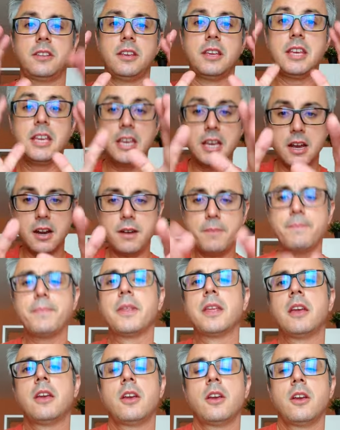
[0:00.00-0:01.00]
here
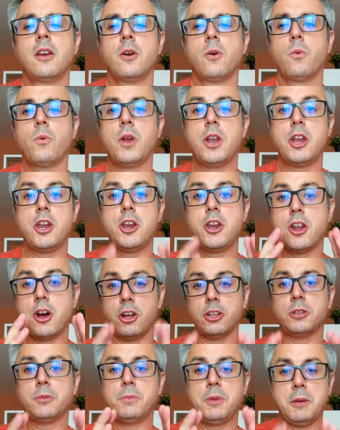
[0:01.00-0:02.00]
will
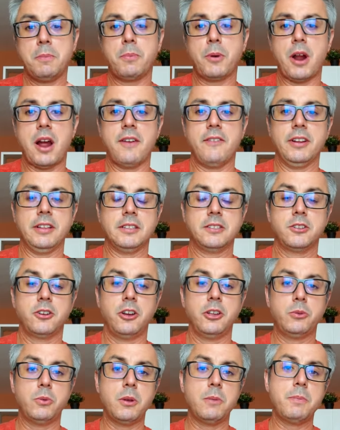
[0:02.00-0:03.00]
not be private, so
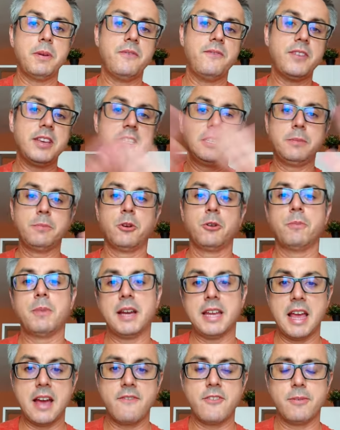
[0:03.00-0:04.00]
it will be visible
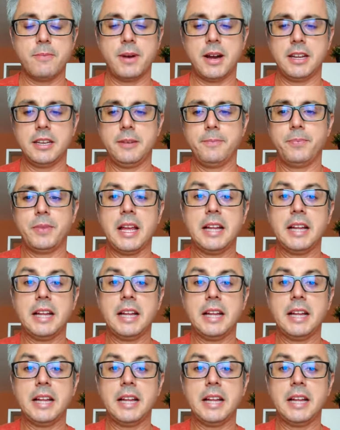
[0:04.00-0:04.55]
by everybody.